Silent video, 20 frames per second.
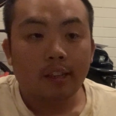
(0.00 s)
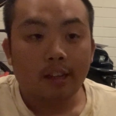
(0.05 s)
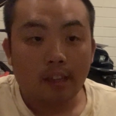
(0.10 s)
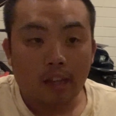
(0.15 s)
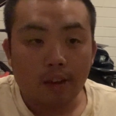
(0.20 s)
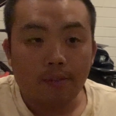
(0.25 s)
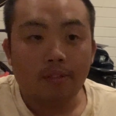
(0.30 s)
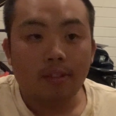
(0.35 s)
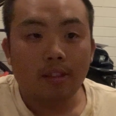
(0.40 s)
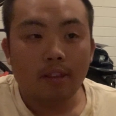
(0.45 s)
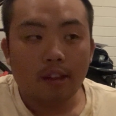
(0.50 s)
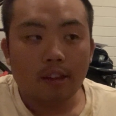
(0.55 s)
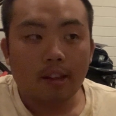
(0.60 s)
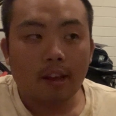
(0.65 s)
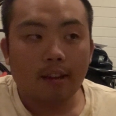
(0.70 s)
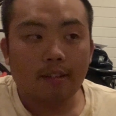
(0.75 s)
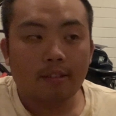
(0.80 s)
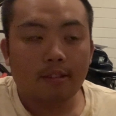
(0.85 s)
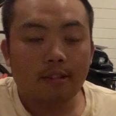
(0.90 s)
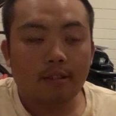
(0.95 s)
given the
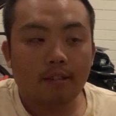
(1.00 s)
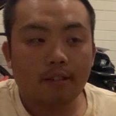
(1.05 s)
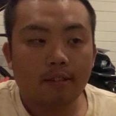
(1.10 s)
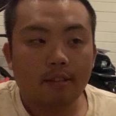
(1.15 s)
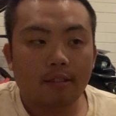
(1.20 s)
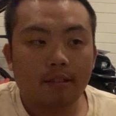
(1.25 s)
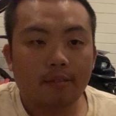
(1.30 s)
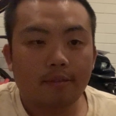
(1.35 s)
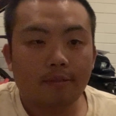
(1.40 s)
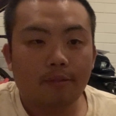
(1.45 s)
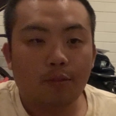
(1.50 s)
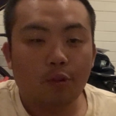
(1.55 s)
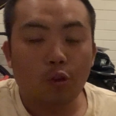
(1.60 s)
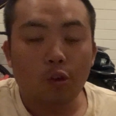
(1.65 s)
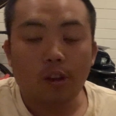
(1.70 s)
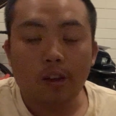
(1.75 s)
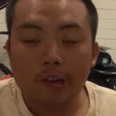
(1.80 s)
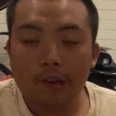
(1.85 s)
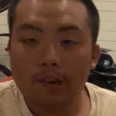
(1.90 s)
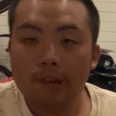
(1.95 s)
next few
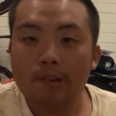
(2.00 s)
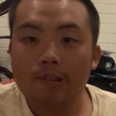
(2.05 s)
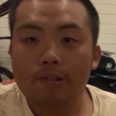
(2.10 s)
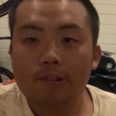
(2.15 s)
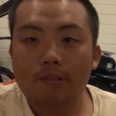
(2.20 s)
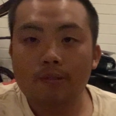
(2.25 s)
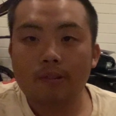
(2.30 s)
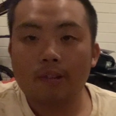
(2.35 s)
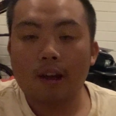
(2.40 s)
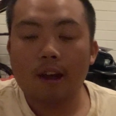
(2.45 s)
years.